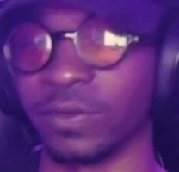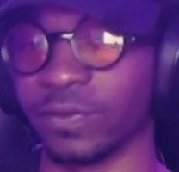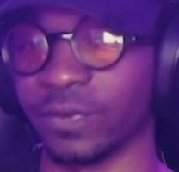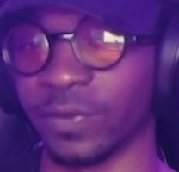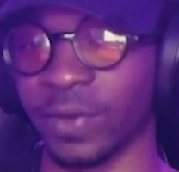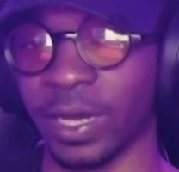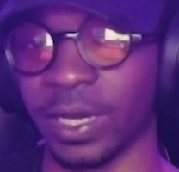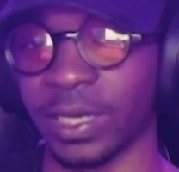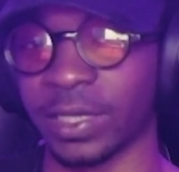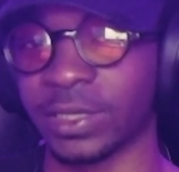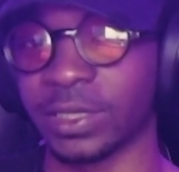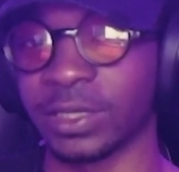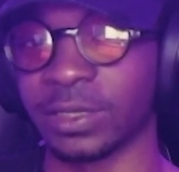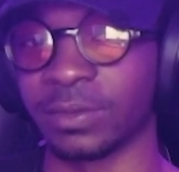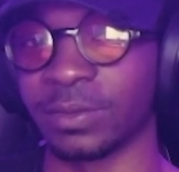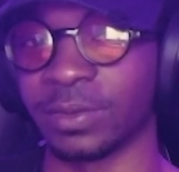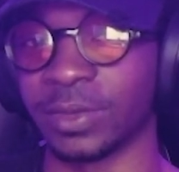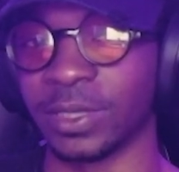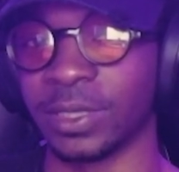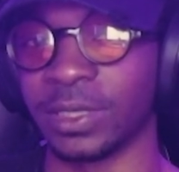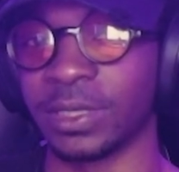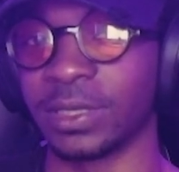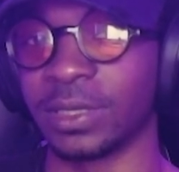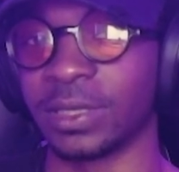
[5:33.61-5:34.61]
vox should
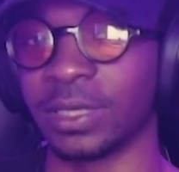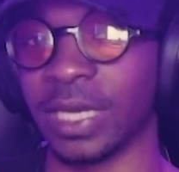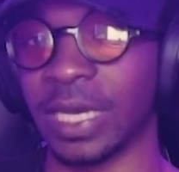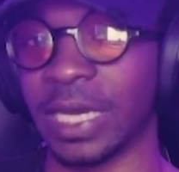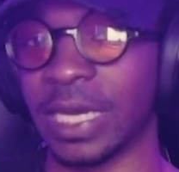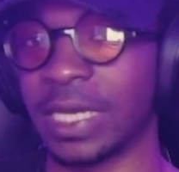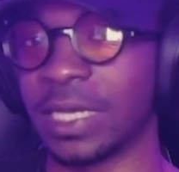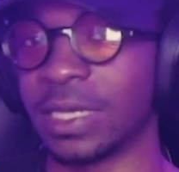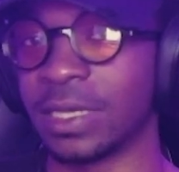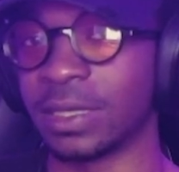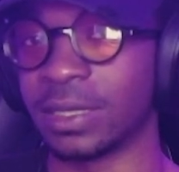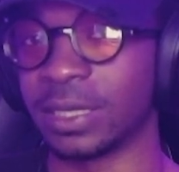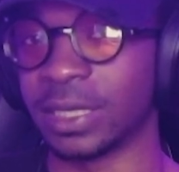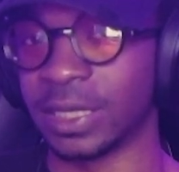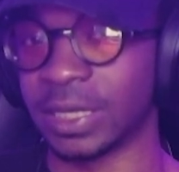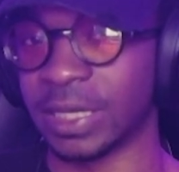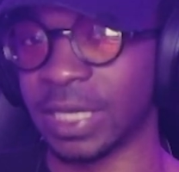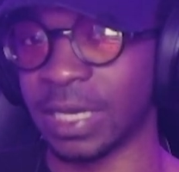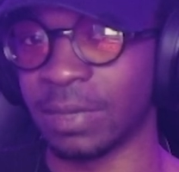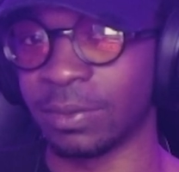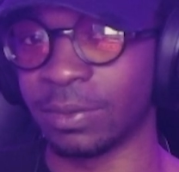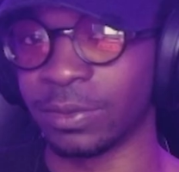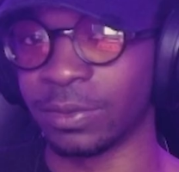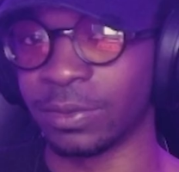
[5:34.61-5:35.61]
be in the
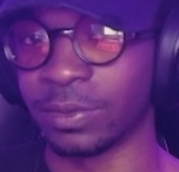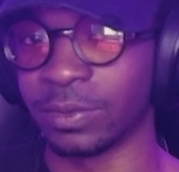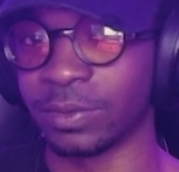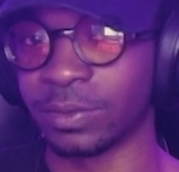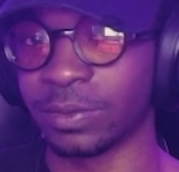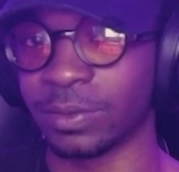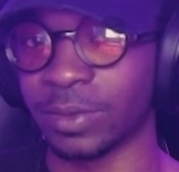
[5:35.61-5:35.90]
sample.